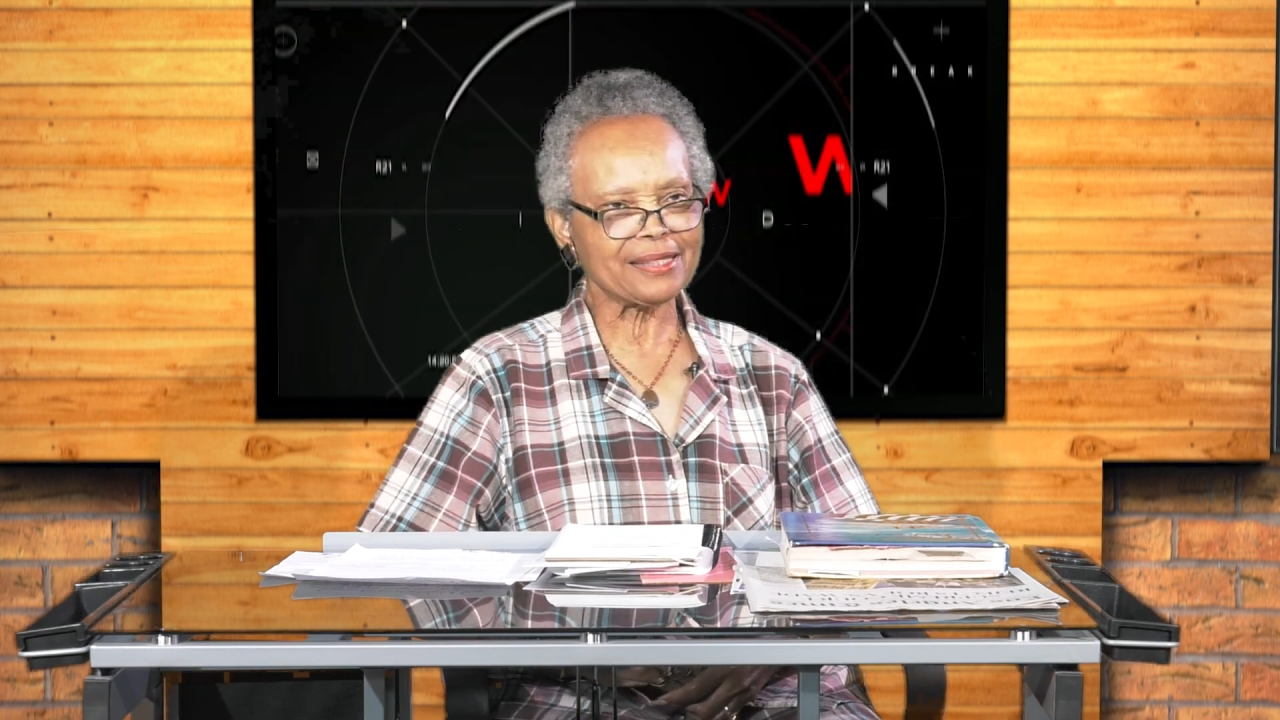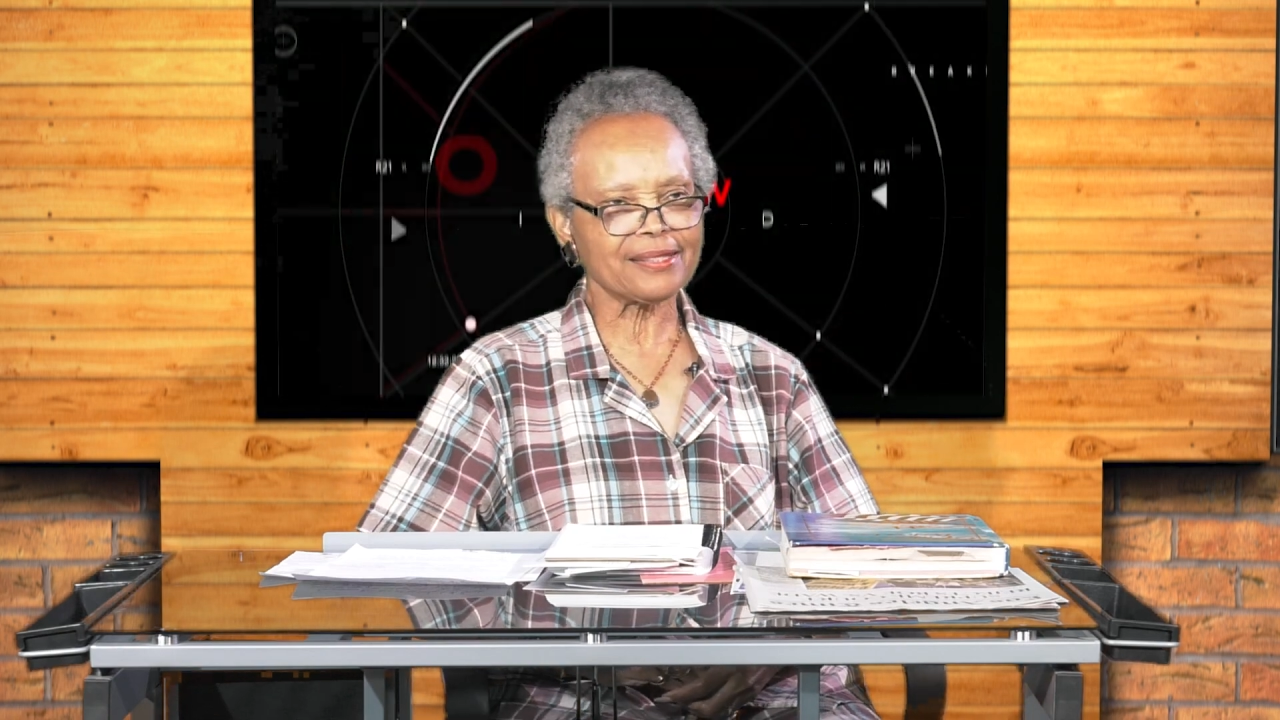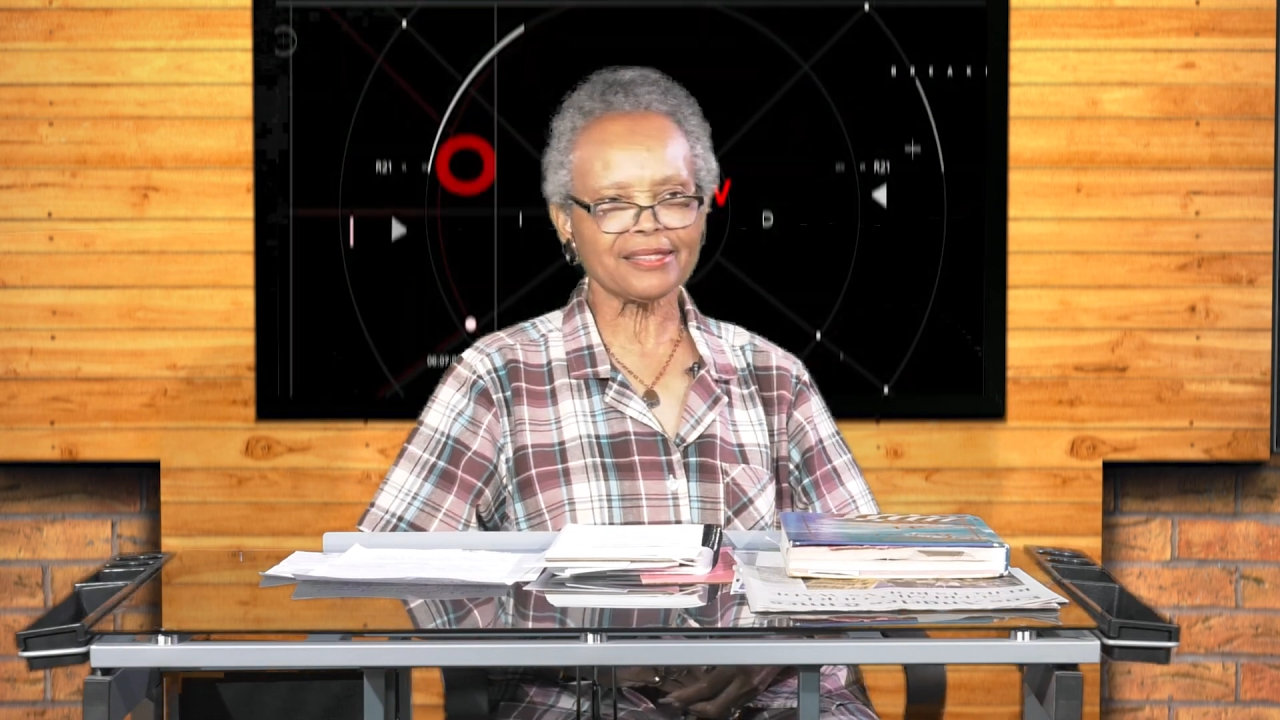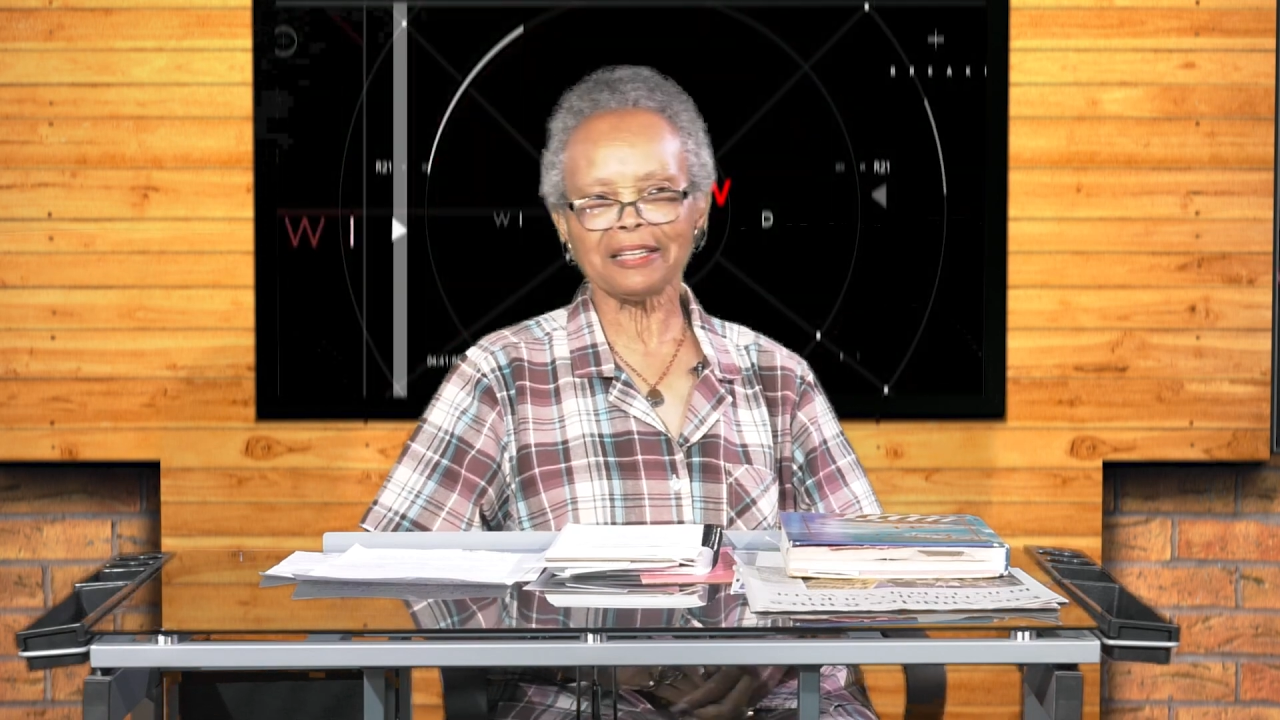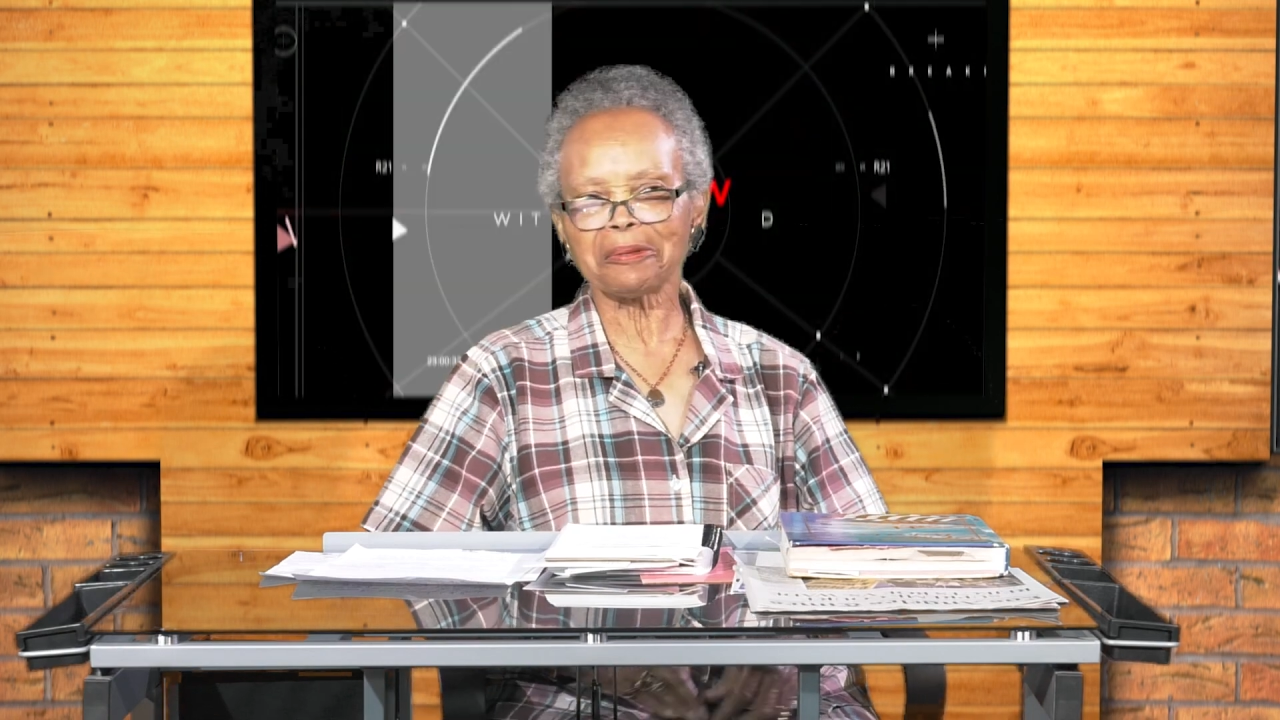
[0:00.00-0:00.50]

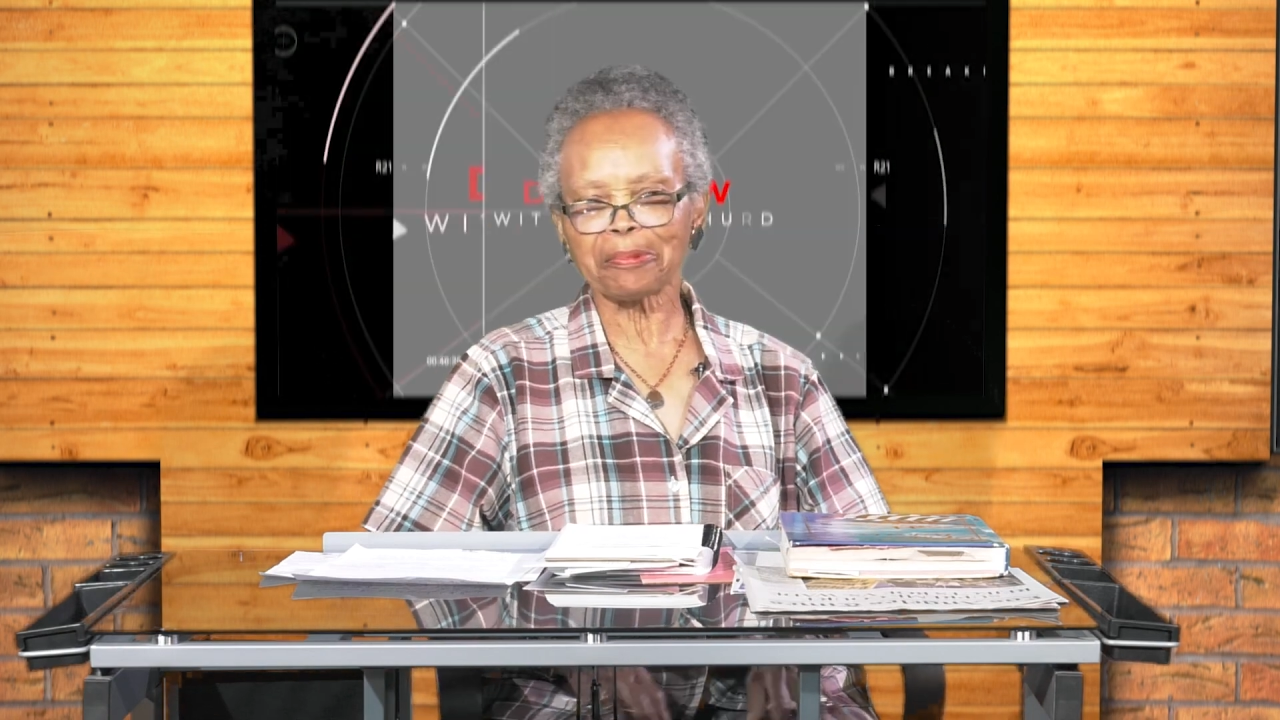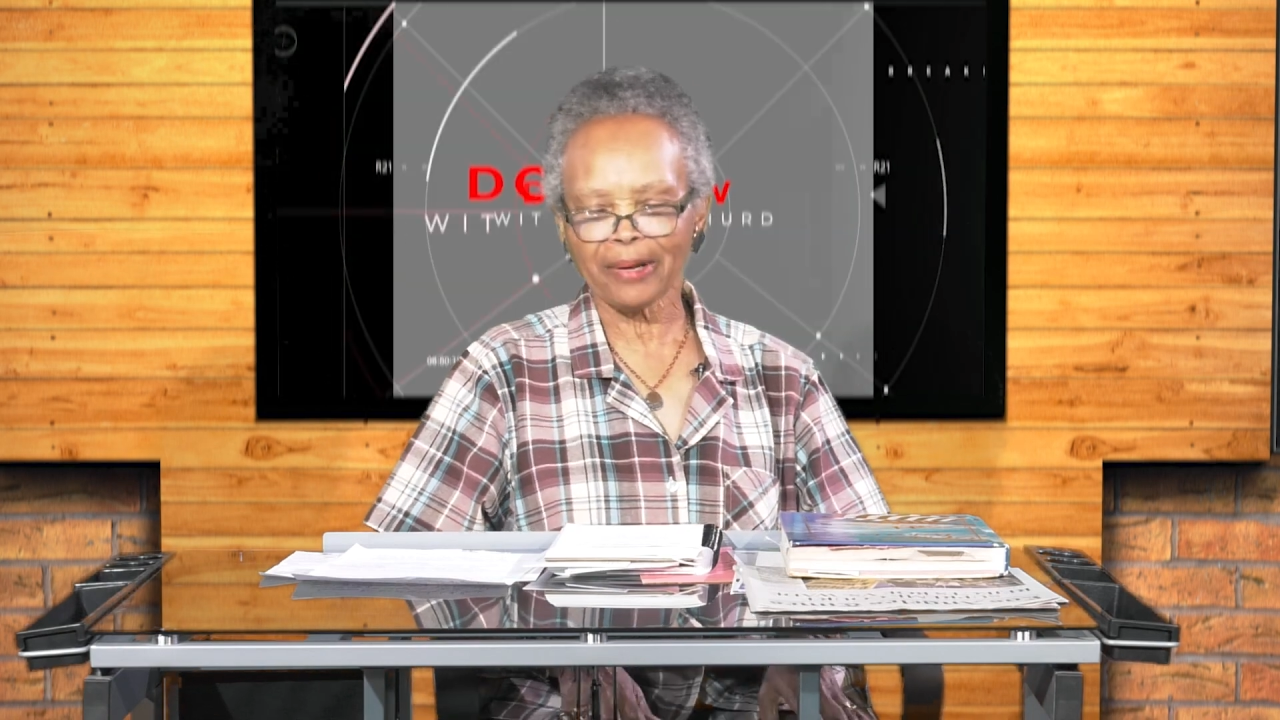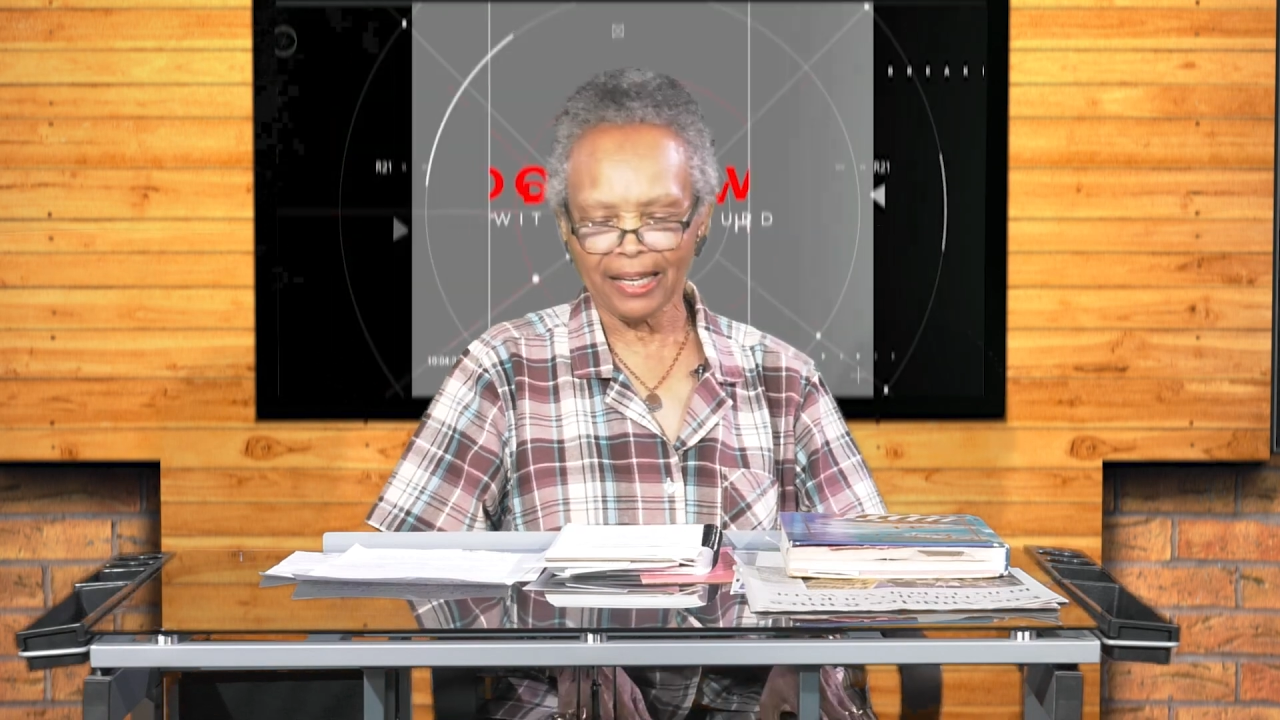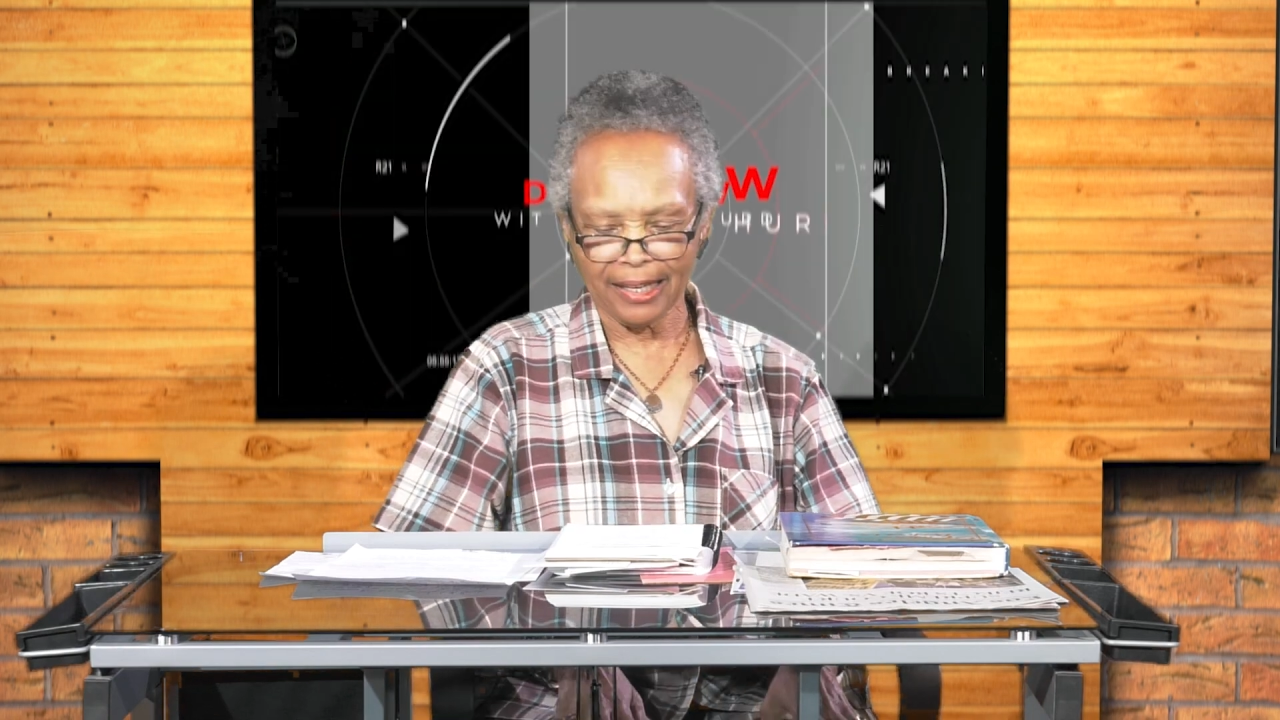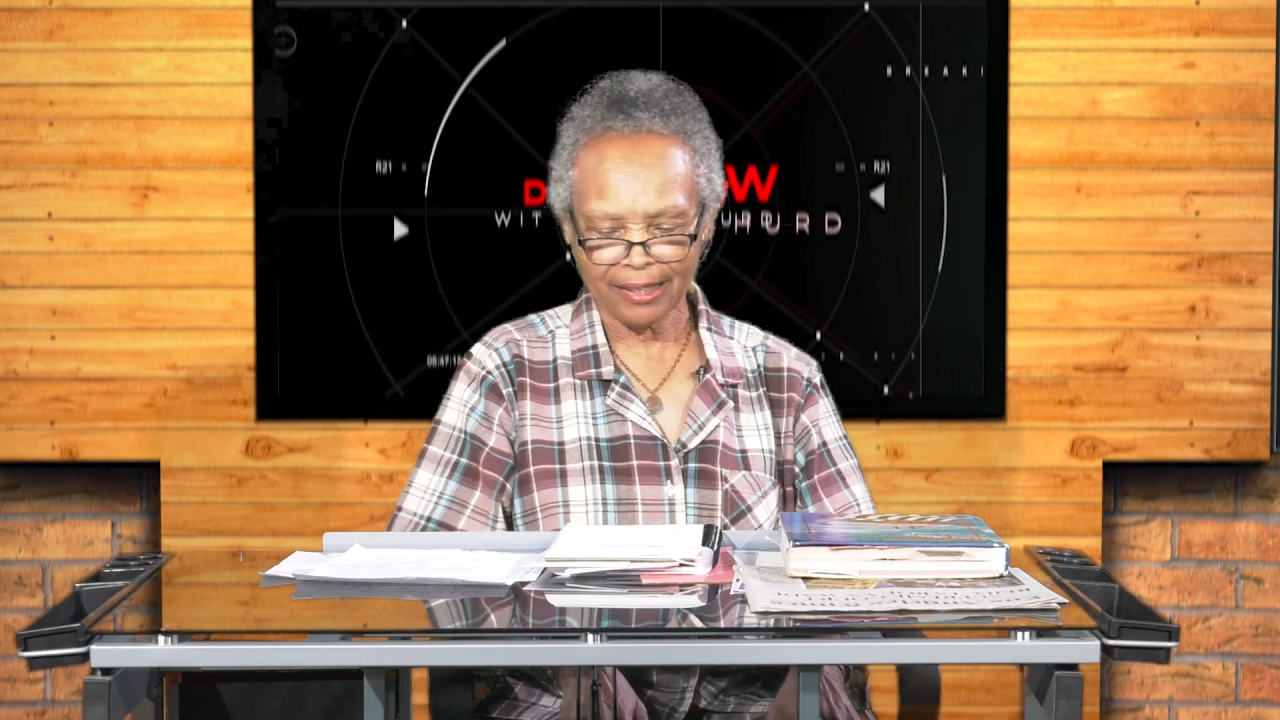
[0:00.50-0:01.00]

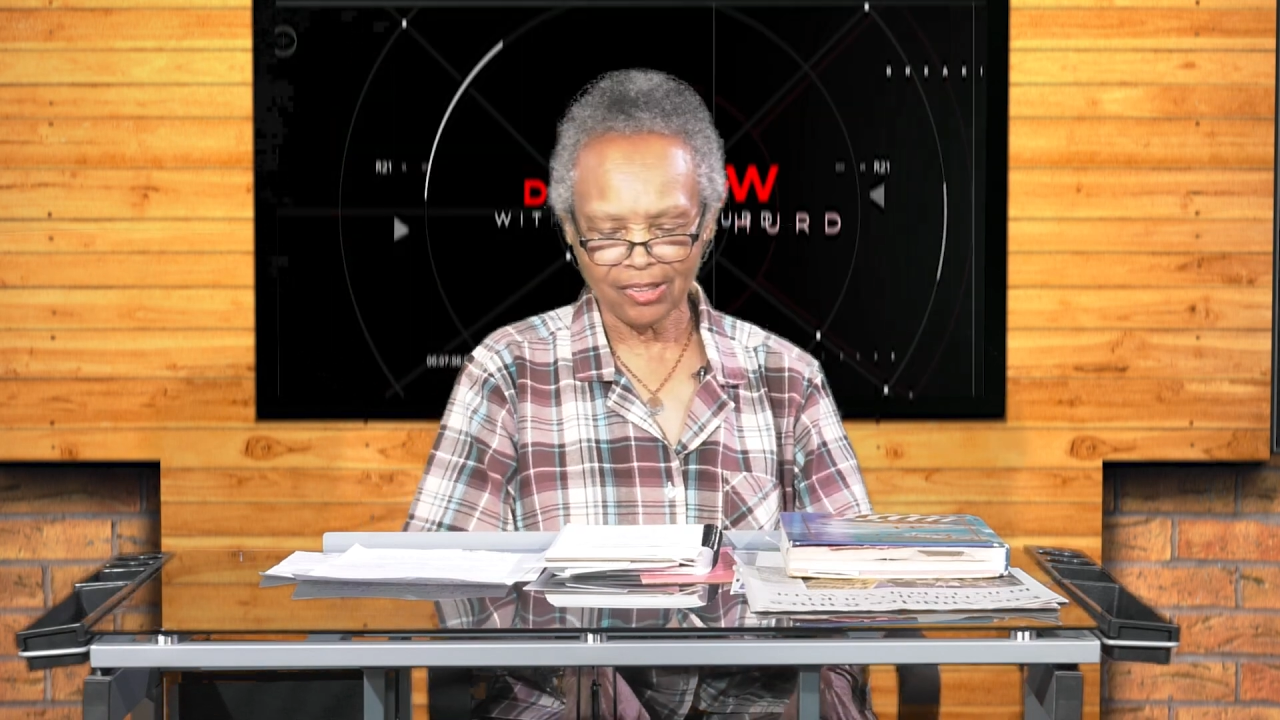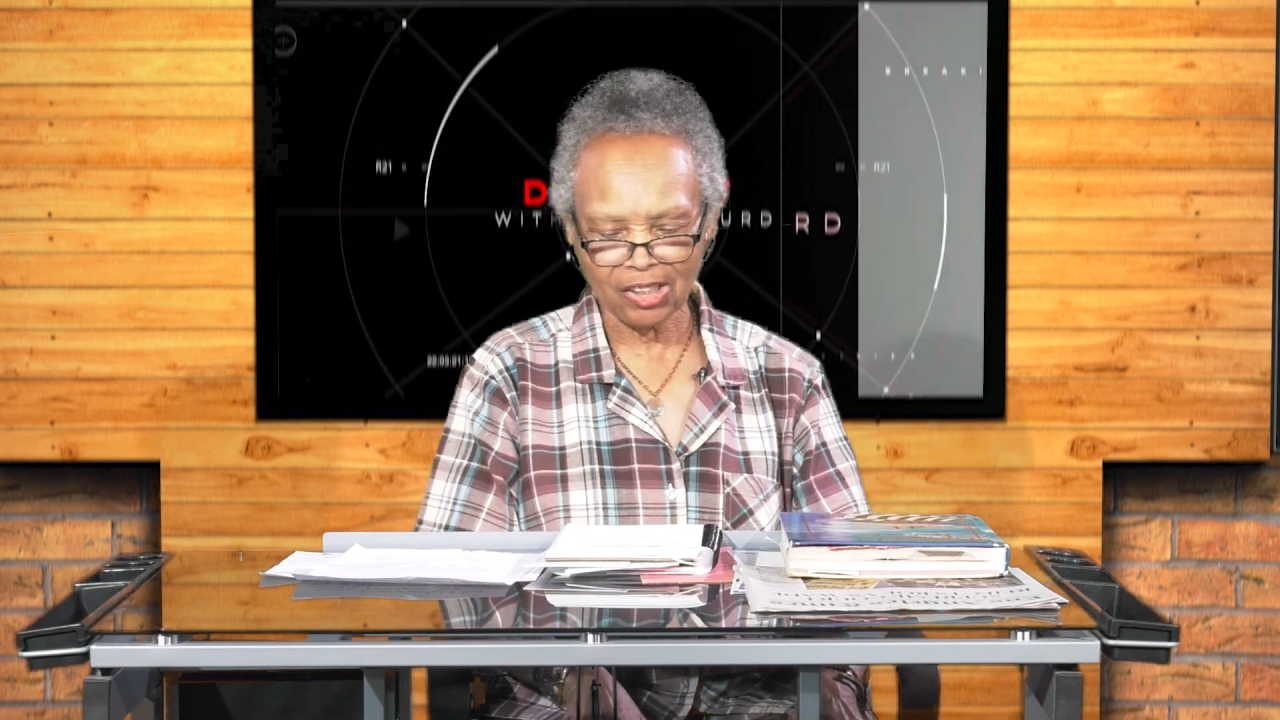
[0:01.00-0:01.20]
celebrating